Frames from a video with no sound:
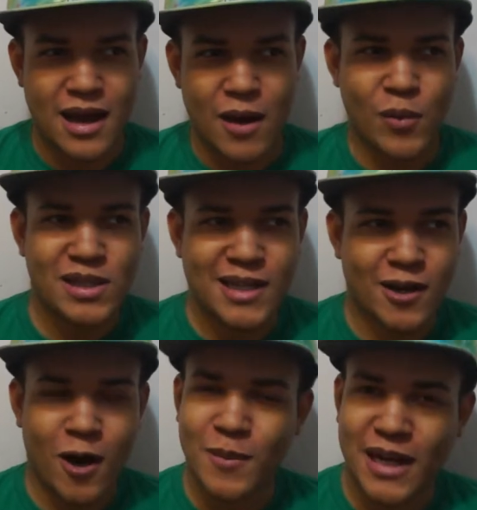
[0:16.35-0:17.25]
I want to say
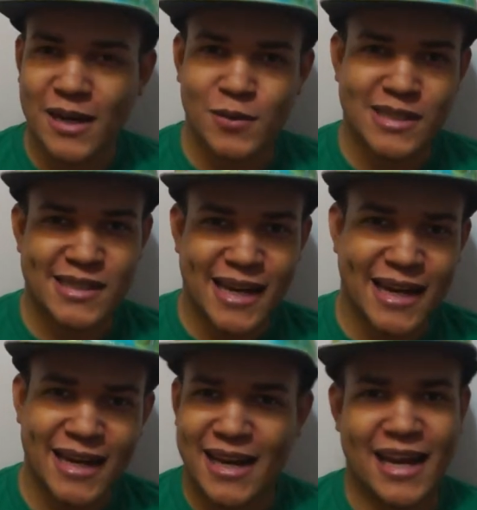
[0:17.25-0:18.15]
Carmageddon was the
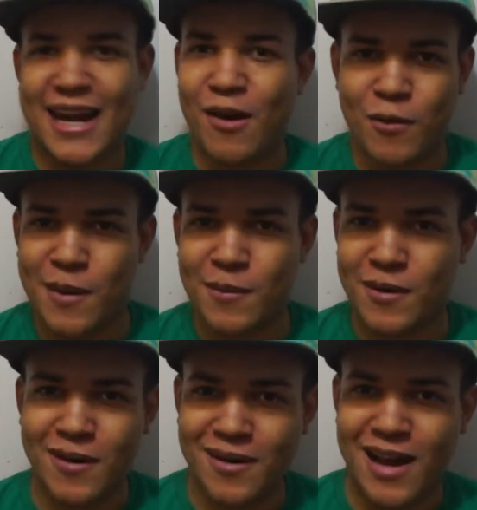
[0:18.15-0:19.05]
second, and I can't
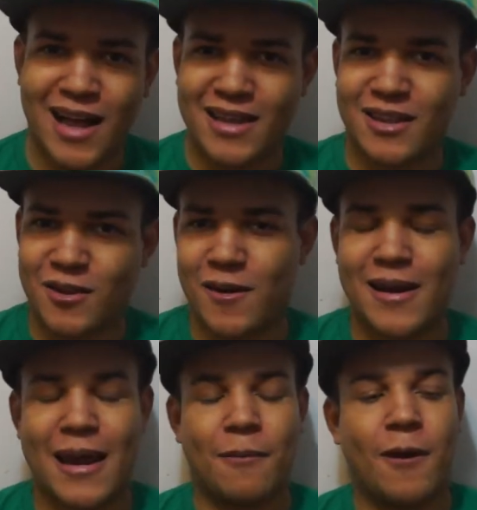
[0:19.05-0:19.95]
remember uh, the third
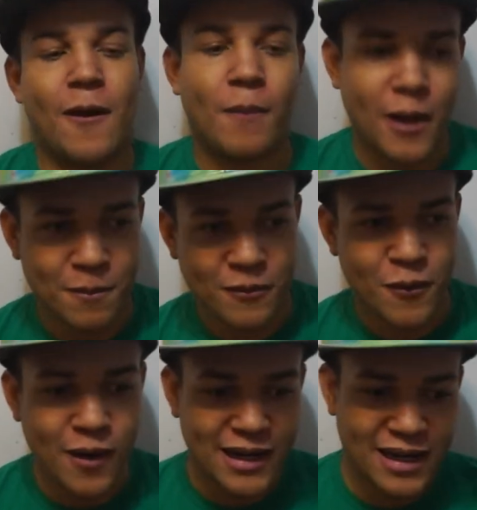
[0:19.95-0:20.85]
name there. But
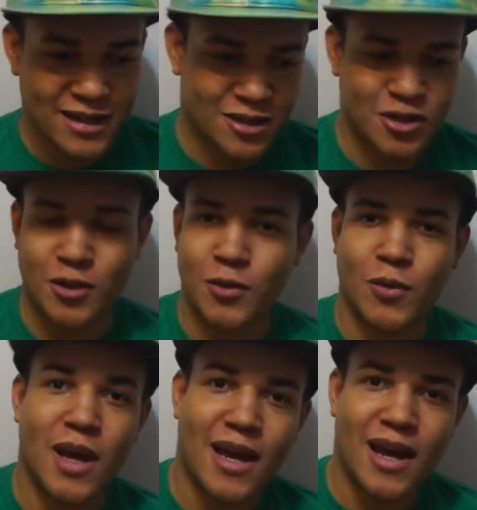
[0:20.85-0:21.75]
before I get
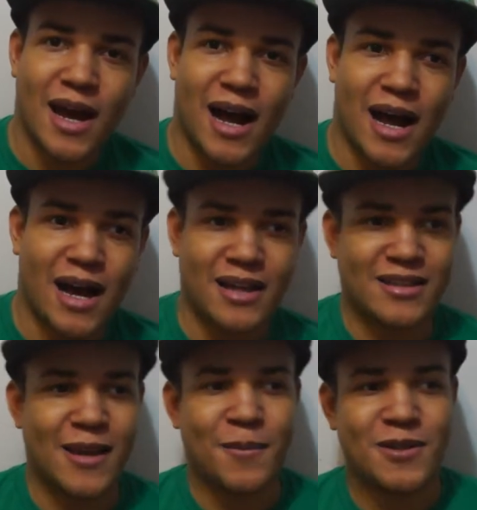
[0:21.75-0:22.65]
into uh,
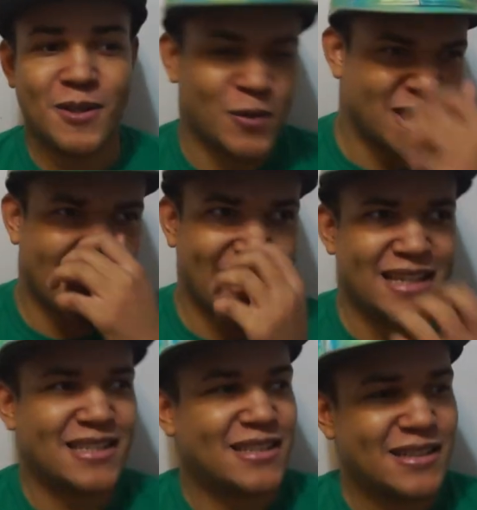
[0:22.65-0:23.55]
this episode, which I
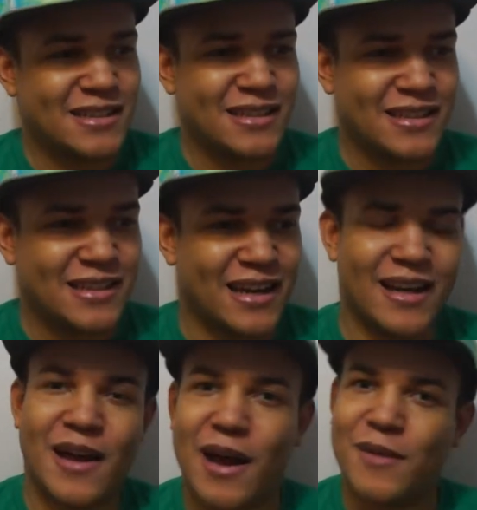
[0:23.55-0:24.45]
guess
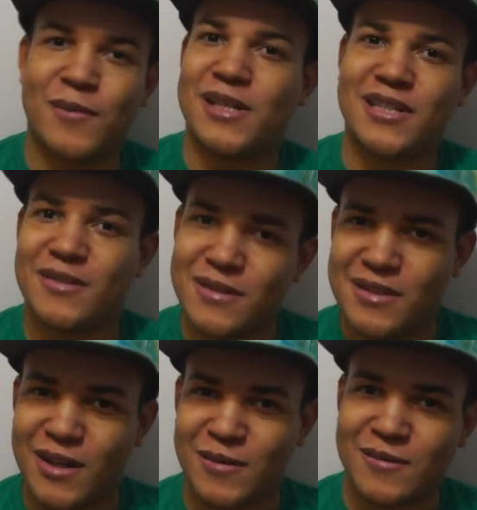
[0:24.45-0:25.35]
yeah, I, I, mentioned it was,
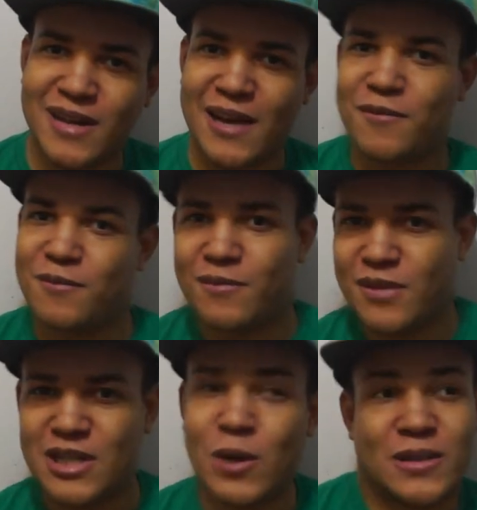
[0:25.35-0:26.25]
you know, I,
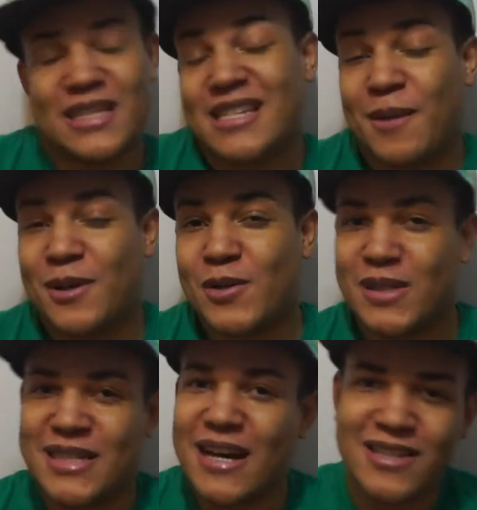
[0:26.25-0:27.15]
this whole season I've been
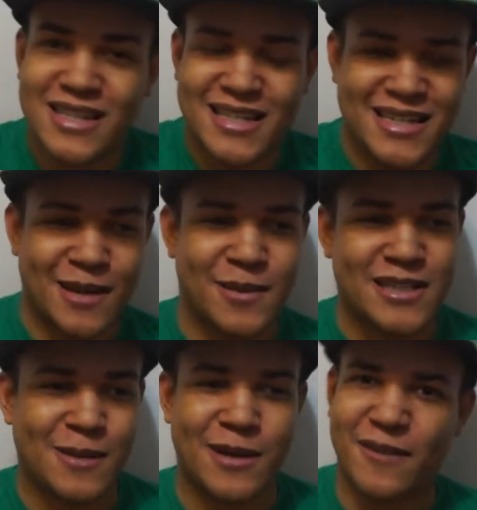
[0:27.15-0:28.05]
doing Tales of the
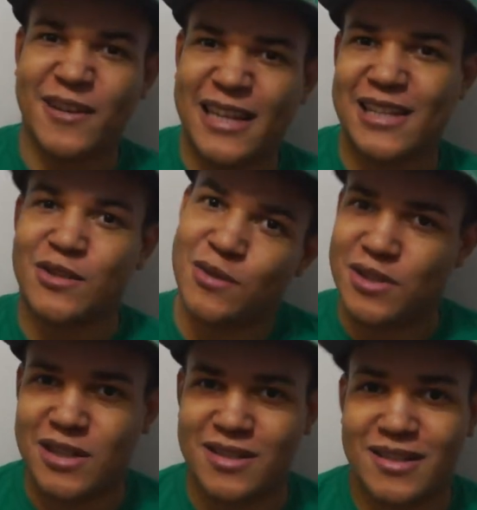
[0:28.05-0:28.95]
TMNT, but I feel like this was
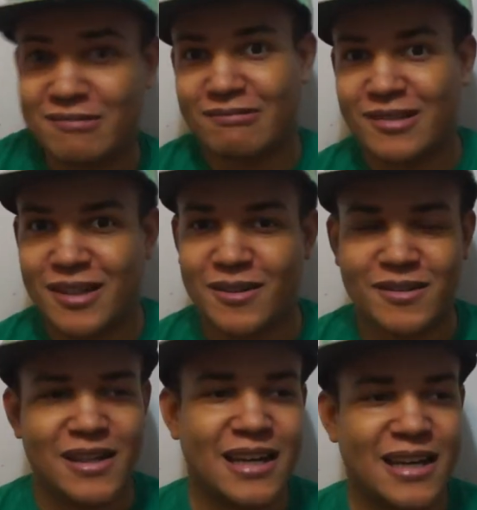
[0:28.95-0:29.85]
just, you know,
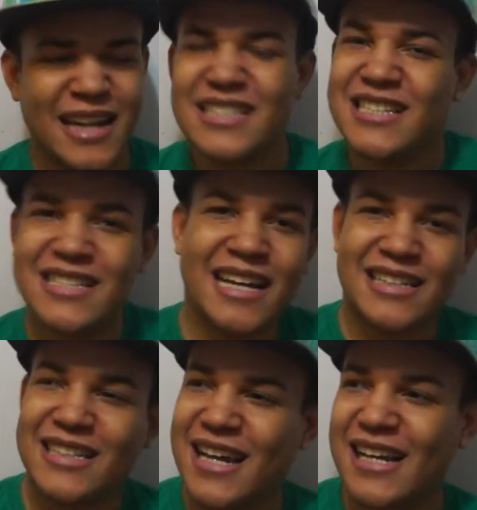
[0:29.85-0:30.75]
I guess it's
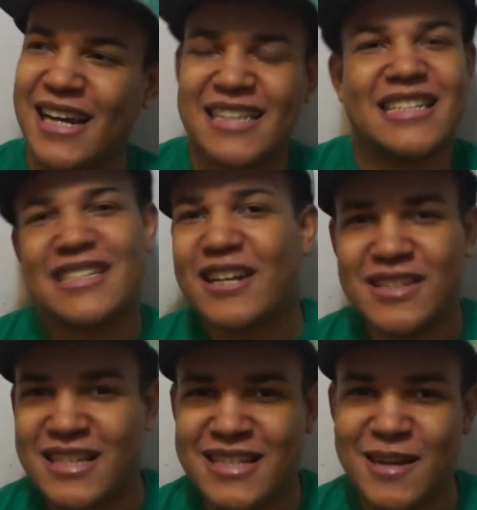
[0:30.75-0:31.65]
technically yeah. I guess it's Tales
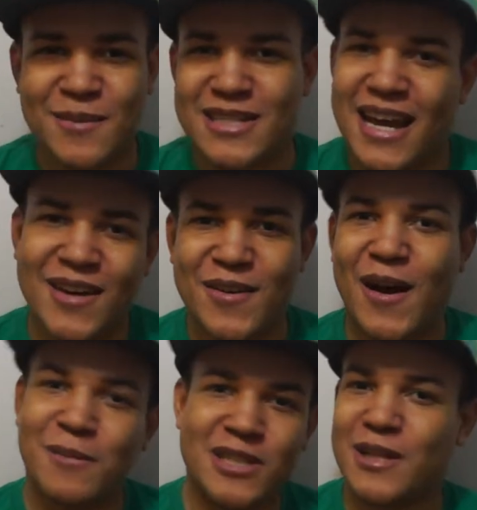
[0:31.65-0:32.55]
of the TMNT. I don't know.
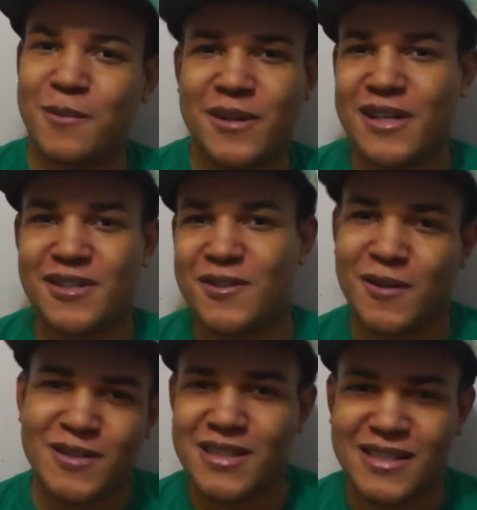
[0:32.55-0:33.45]
I'm just gonna put Ninja
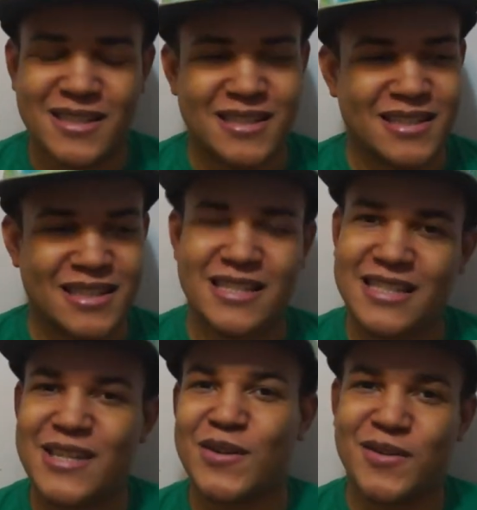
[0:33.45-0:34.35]
Turtles because it's it's the
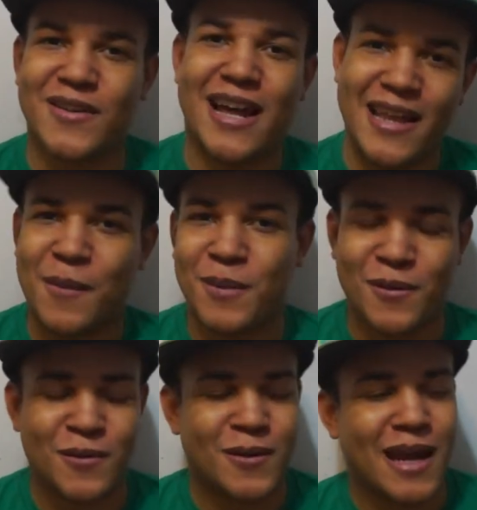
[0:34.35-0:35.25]
series finale. I'll put the
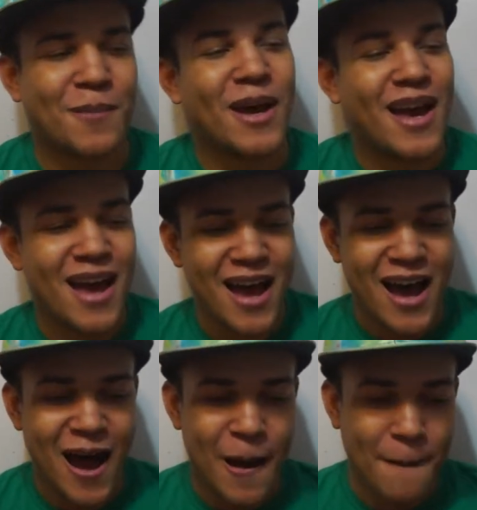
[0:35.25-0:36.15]
full name.
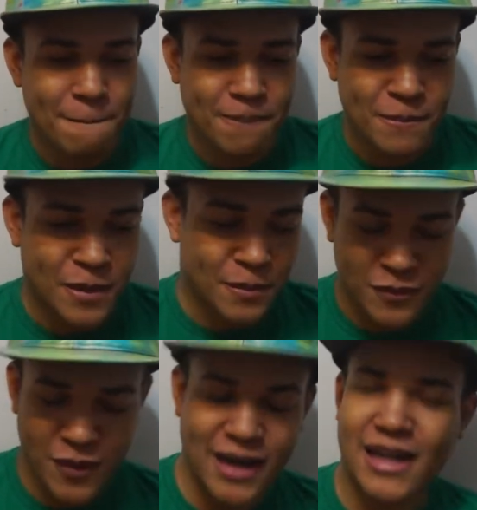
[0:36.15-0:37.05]
Um, but
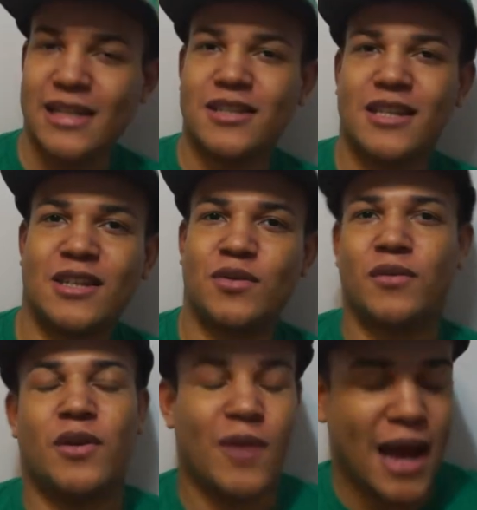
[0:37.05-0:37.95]
before I get into this
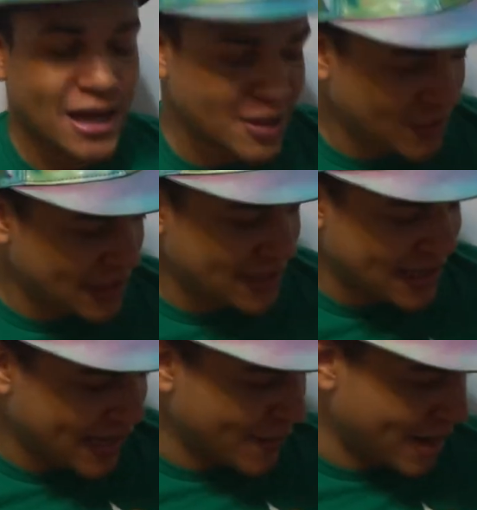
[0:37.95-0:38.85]
review, I actually wanted to
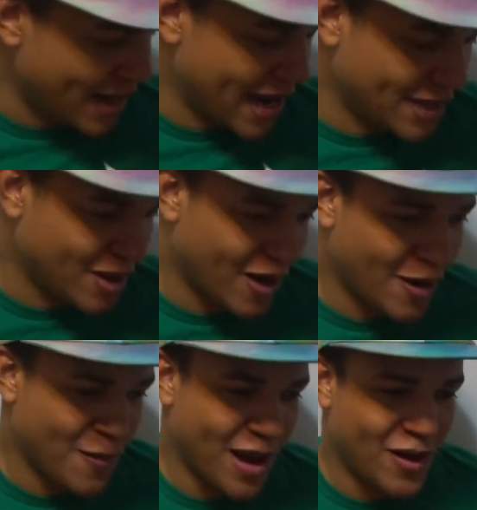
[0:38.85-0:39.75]
take a minute and talk
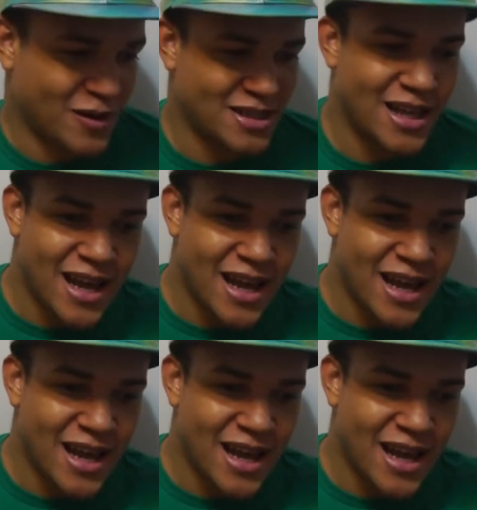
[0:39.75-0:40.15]
about